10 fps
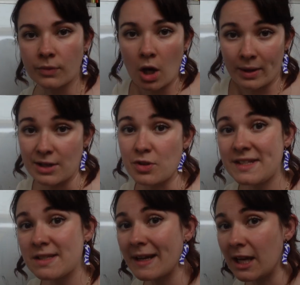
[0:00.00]
Okay, so
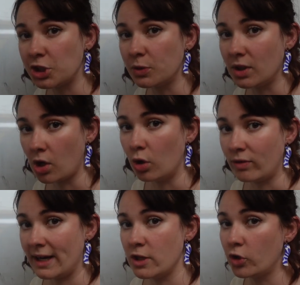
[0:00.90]
this is my issue with the goal,
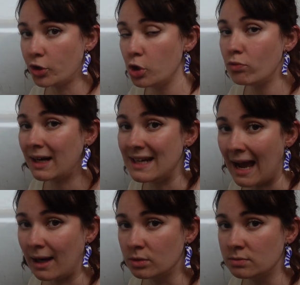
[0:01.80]
right? You've got you right
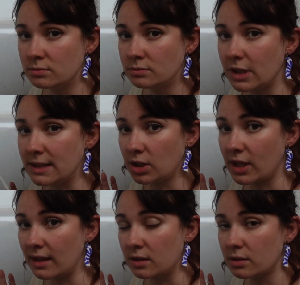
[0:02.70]
now that is
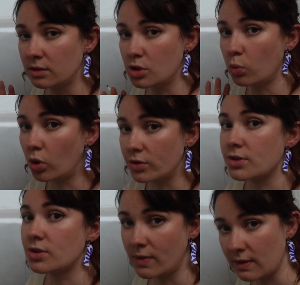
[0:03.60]
looking towards
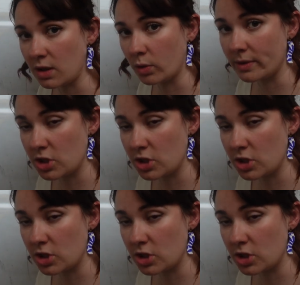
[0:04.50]
something that you want to